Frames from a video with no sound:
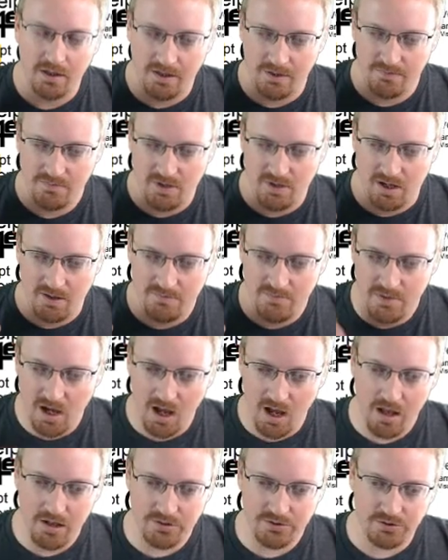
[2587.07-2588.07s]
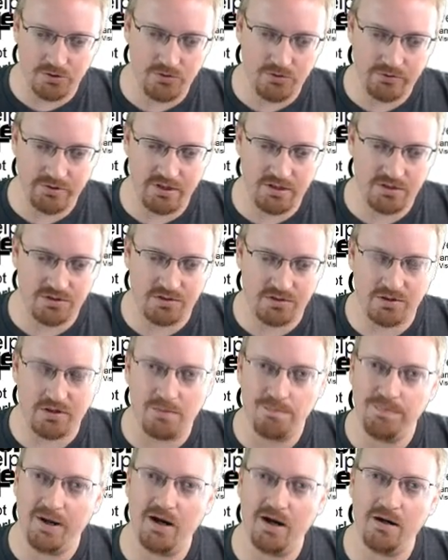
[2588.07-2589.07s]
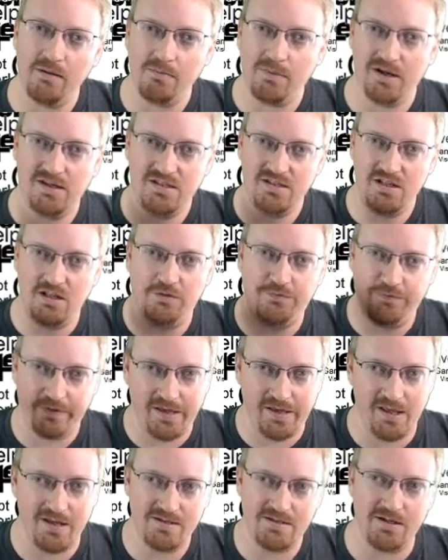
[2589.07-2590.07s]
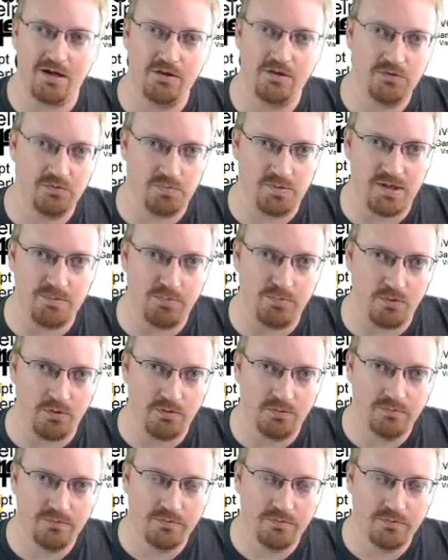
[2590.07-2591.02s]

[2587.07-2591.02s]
I'm not looking to compare myself against other people.